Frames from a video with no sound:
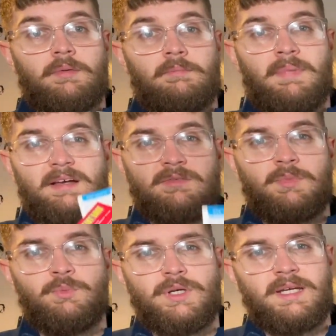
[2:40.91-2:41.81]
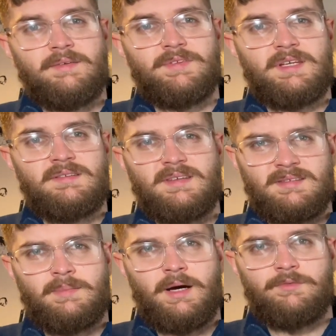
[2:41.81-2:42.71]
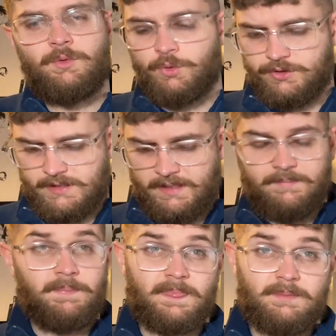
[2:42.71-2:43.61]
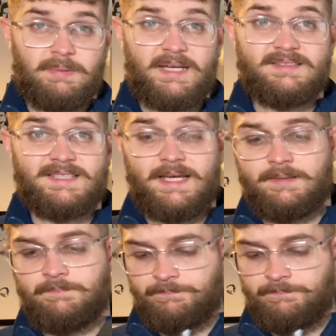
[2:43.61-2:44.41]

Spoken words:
Maximum we can get for these is about 40, paid 10.